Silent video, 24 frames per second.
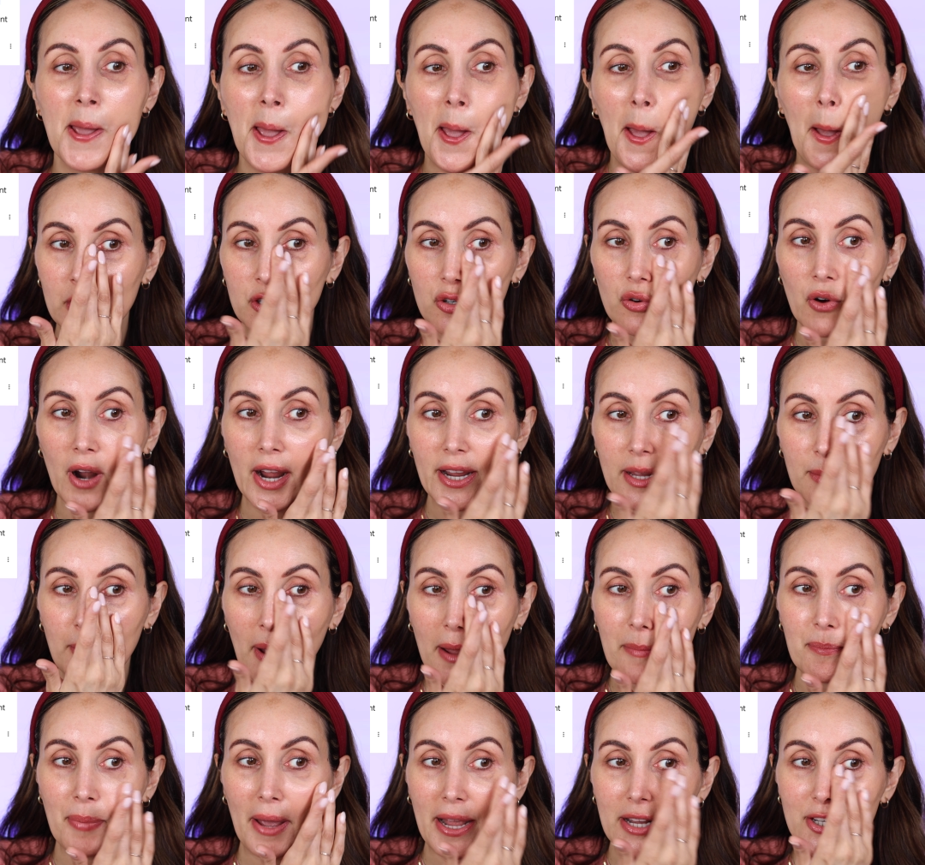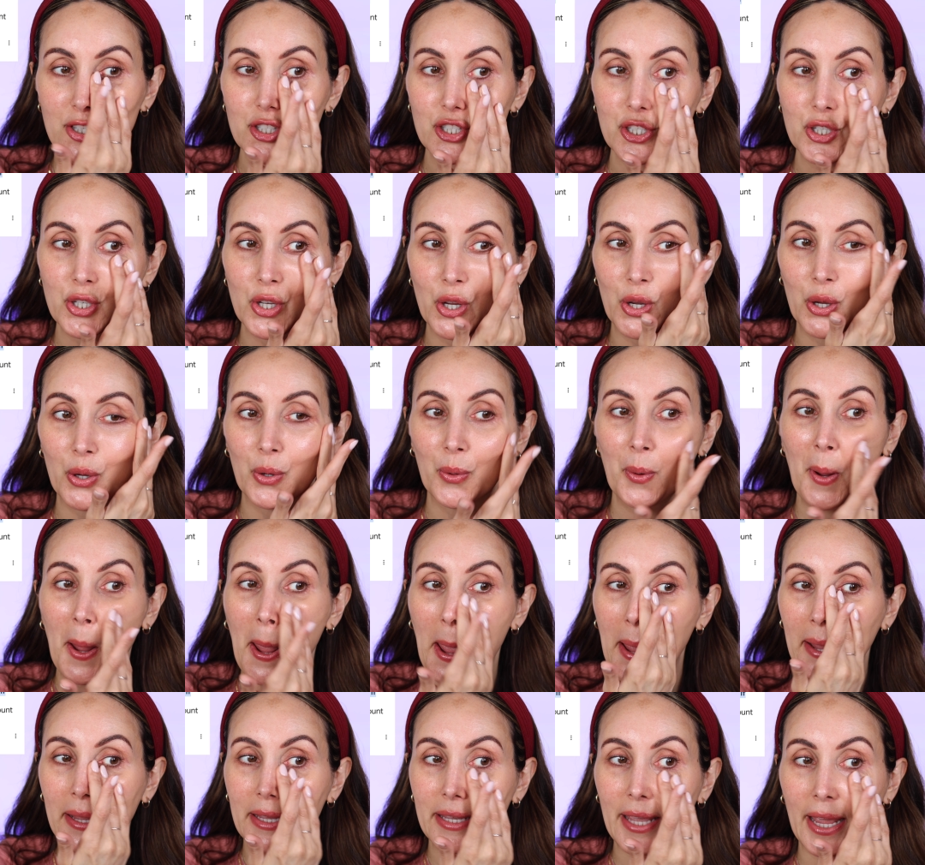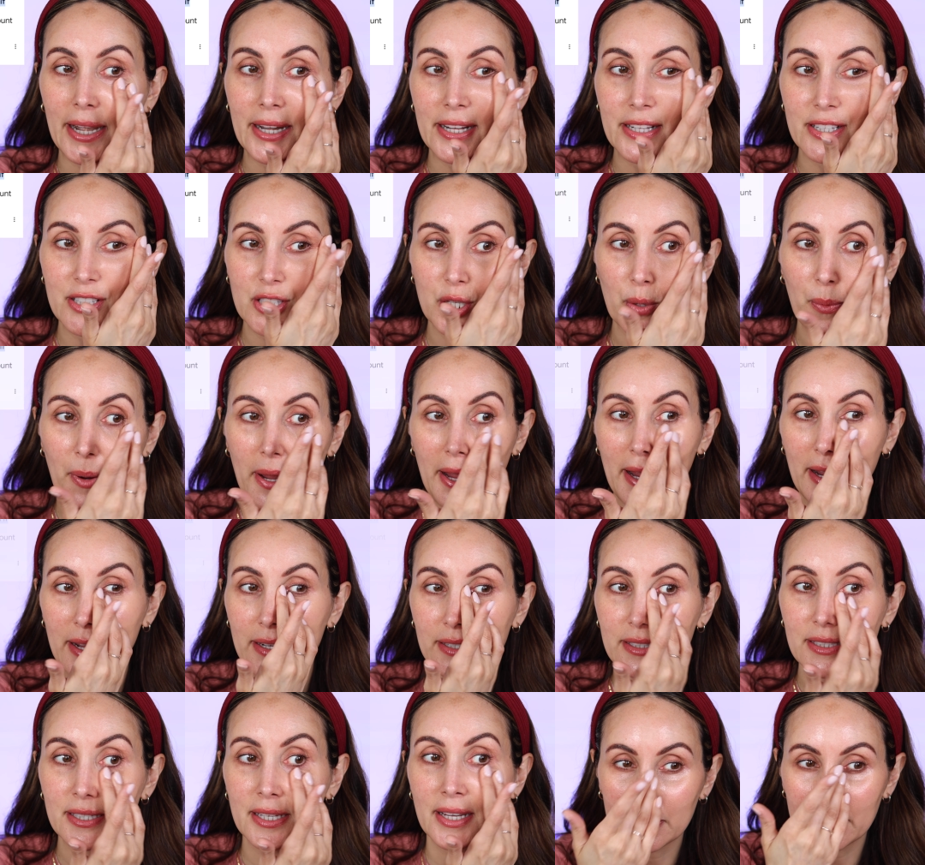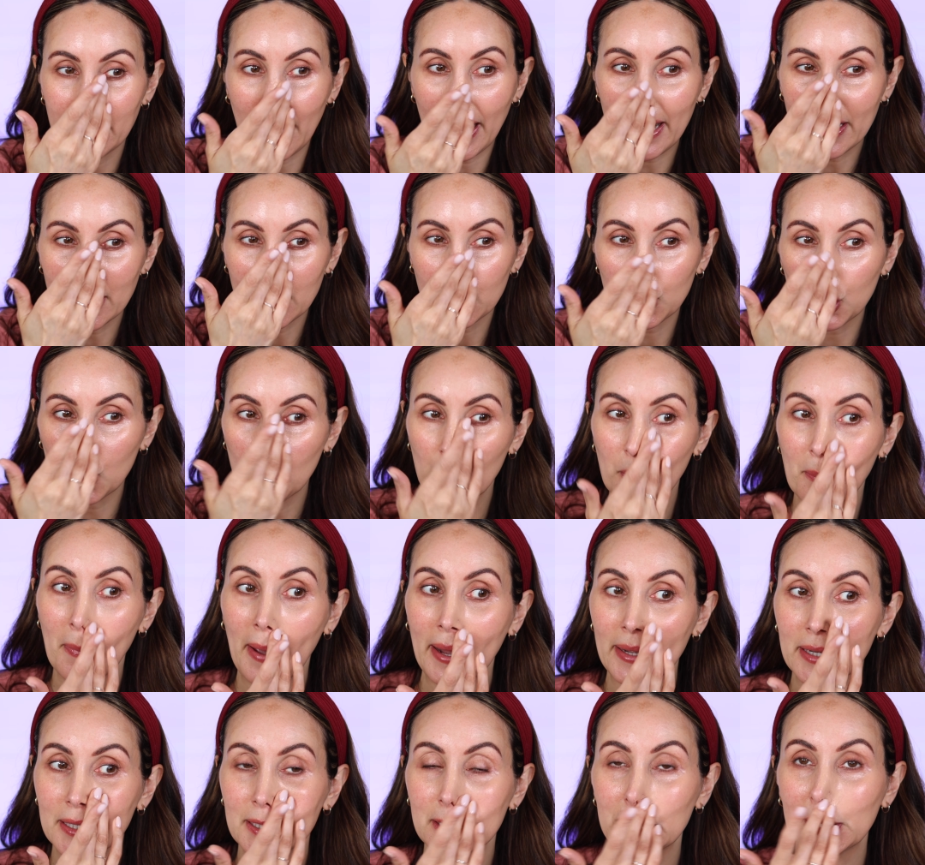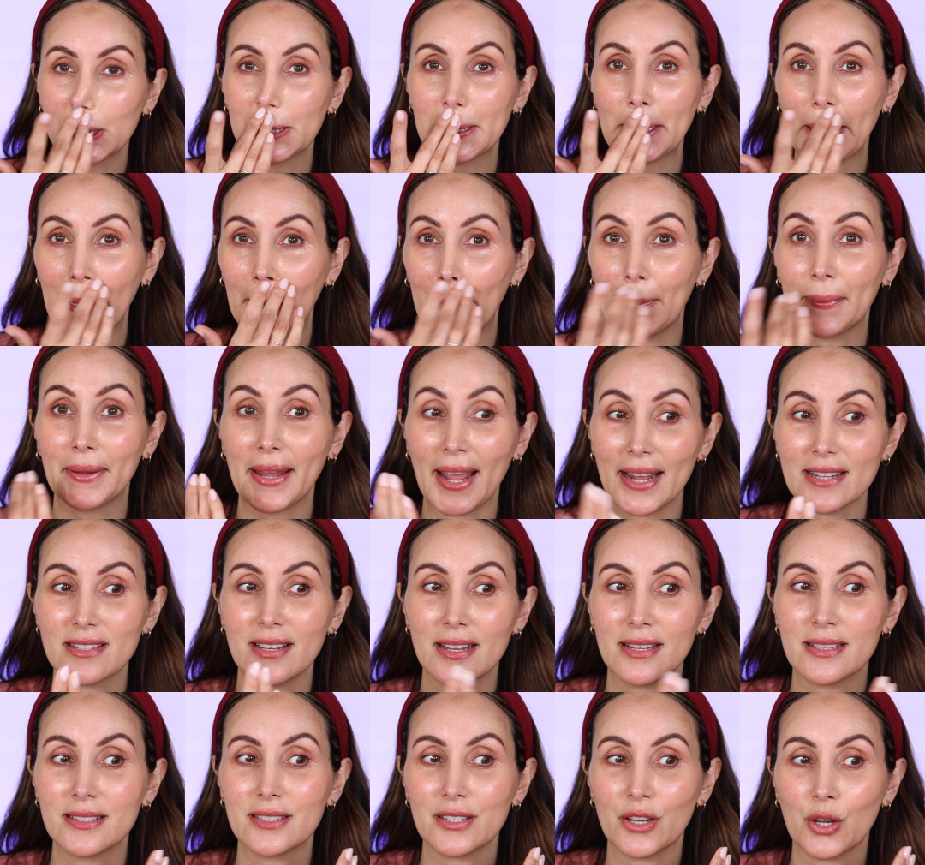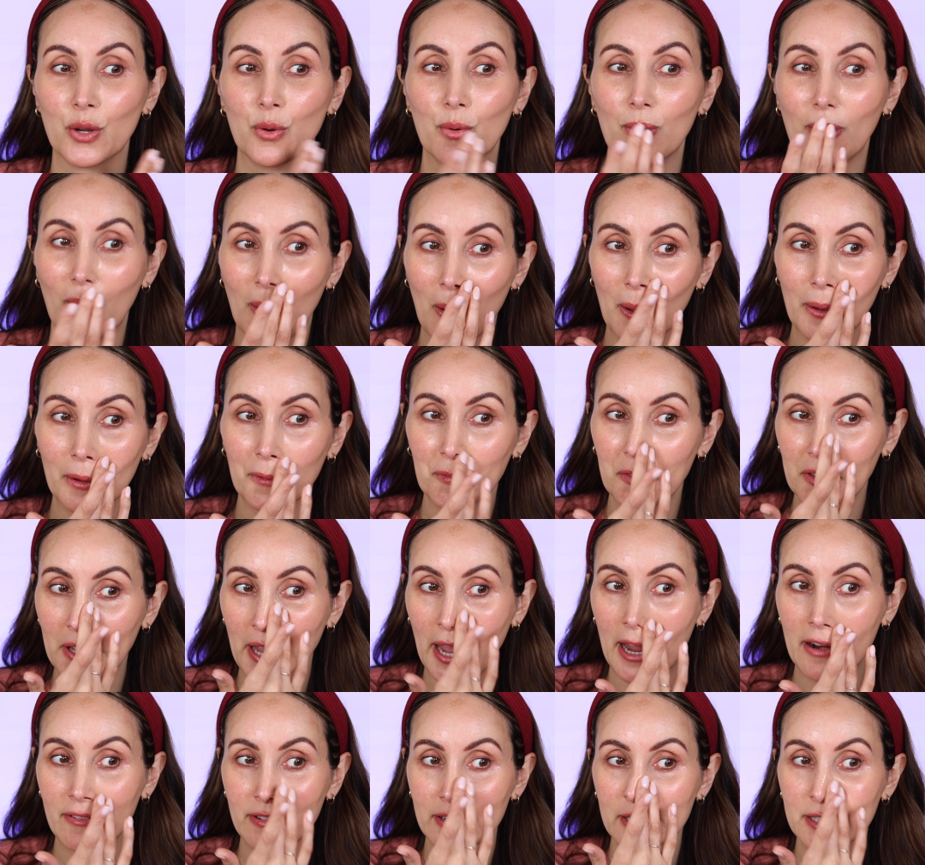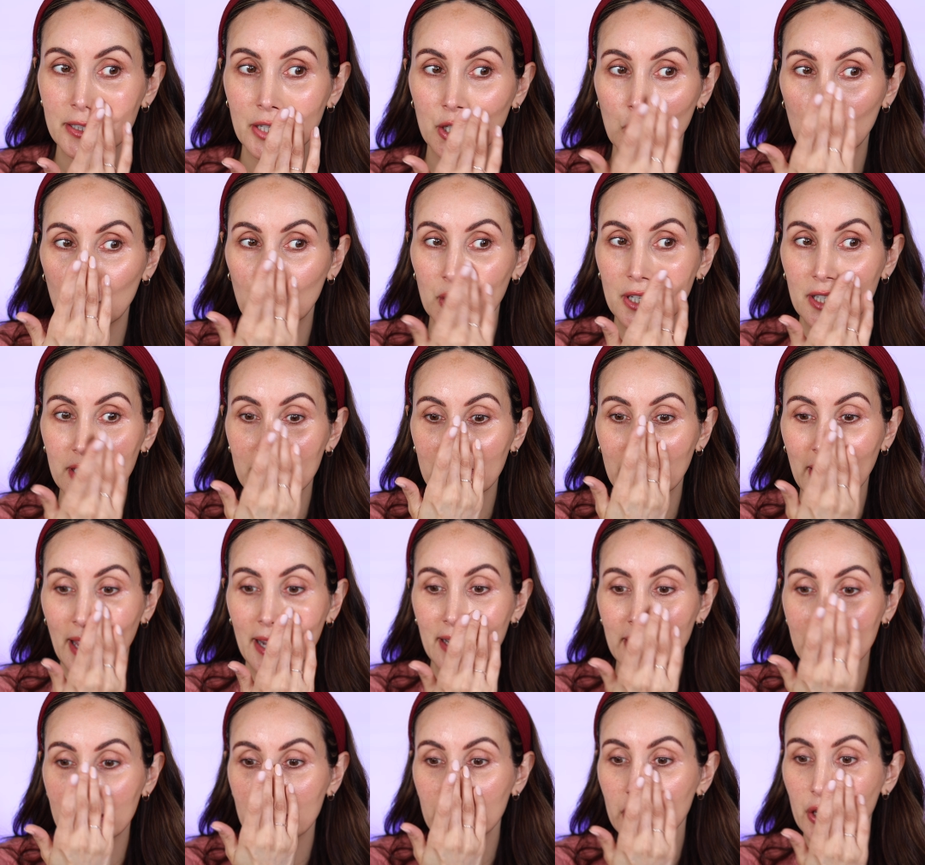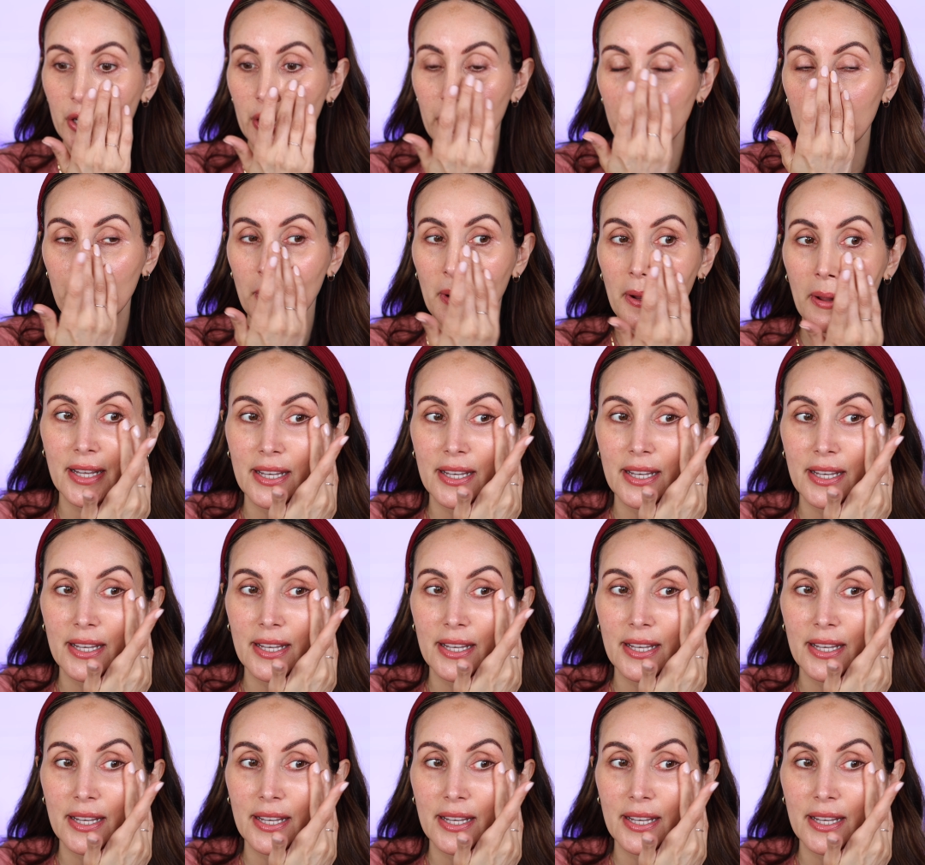I'm trying my best to get into it. Then you manage to get into all of the areas that you need to get into.